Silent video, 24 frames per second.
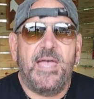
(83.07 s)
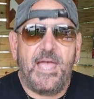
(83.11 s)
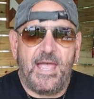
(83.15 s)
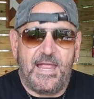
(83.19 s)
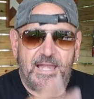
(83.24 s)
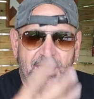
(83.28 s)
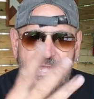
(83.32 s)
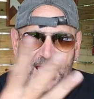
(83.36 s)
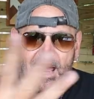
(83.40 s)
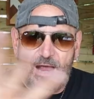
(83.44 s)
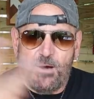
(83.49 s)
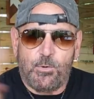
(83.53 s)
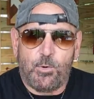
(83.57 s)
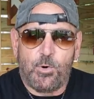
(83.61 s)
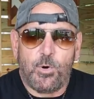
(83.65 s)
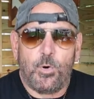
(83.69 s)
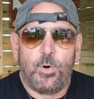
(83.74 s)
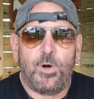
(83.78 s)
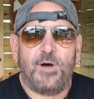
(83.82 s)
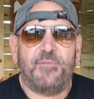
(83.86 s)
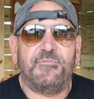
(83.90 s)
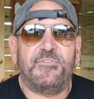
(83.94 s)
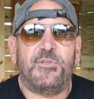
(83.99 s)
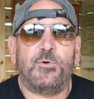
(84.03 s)
And now we're
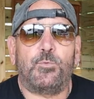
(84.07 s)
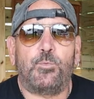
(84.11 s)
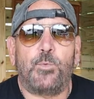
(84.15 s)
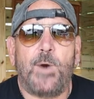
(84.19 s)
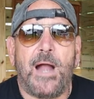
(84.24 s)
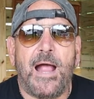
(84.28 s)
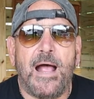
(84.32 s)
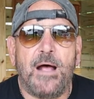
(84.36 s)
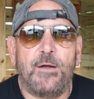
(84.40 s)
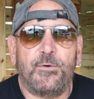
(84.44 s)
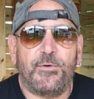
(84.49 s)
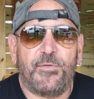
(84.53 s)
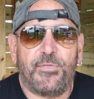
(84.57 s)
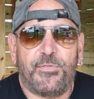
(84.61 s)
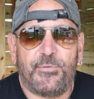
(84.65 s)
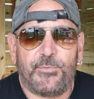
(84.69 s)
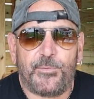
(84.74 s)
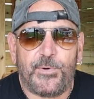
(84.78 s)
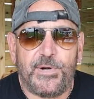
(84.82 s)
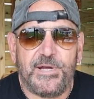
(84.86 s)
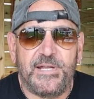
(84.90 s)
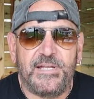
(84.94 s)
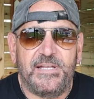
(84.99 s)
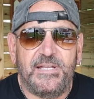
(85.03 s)
off to round
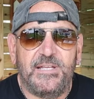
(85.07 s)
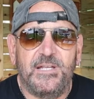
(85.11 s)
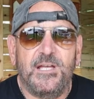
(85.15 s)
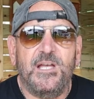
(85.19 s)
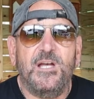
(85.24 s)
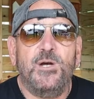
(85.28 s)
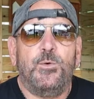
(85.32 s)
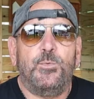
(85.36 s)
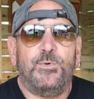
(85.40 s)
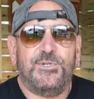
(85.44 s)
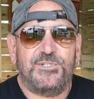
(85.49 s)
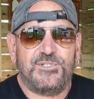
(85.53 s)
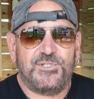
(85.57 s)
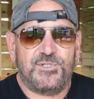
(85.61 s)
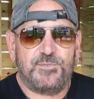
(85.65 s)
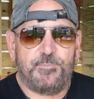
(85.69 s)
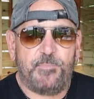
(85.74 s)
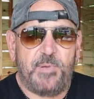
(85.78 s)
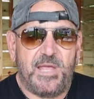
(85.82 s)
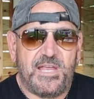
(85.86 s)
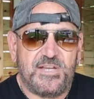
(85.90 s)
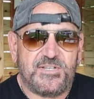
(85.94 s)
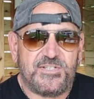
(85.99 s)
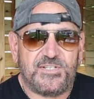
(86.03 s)
three, which is
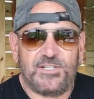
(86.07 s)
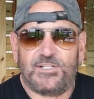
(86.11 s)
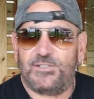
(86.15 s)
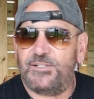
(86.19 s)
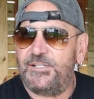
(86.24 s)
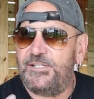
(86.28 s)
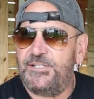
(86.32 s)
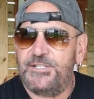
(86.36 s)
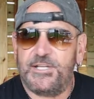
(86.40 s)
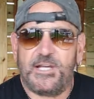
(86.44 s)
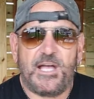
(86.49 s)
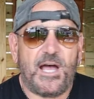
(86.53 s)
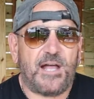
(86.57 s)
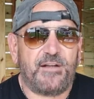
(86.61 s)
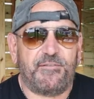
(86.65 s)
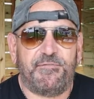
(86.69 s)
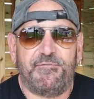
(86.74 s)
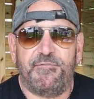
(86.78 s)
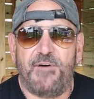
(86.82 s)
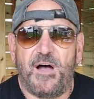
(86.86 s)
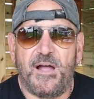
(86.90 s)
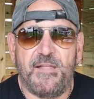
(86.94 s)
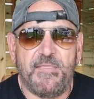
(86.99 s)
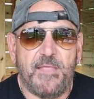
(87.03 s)
basically you got to
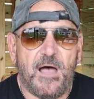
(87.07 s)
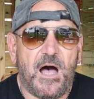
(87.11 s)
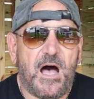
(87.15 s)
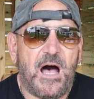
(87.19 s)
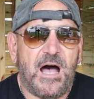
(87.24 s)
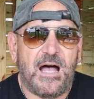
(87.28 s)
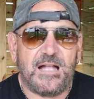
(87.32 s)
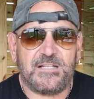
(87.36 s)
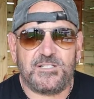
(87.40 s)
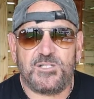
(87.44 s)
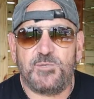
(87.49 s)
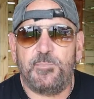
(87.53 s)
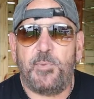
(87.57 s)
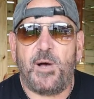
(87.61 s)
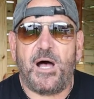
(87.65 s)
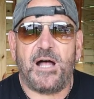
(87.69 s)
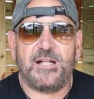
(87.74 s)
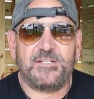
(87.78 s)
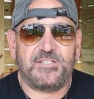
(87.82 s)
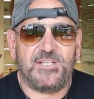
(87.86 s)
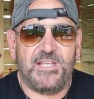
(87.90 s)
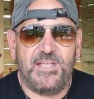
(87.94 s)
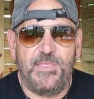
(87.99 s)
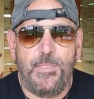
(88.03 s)
find the hot
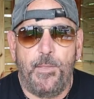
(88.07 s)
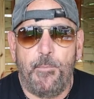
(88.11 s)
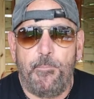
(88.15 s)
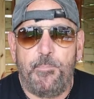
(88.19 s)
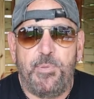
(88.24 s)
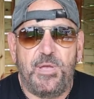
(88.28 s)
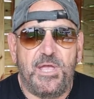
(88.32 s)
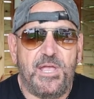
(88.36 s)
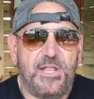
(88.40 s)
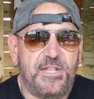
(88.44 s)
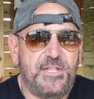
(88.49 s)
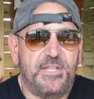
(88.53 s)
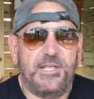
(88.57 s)
spots in the pit.